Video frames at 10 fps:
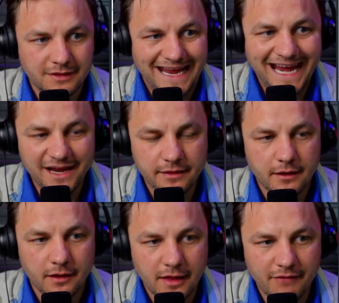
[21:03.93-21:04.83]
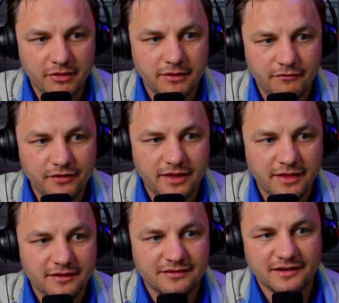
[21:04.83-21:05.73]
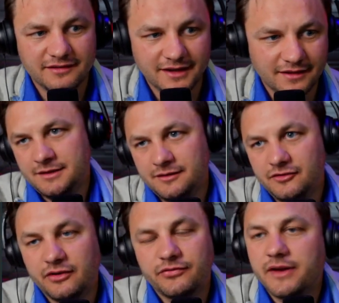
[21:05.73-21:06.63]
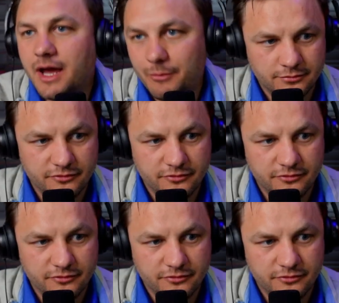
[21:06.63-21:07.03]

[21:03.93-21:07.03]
8th, 11th, 5th, 16th. Just phenomenal.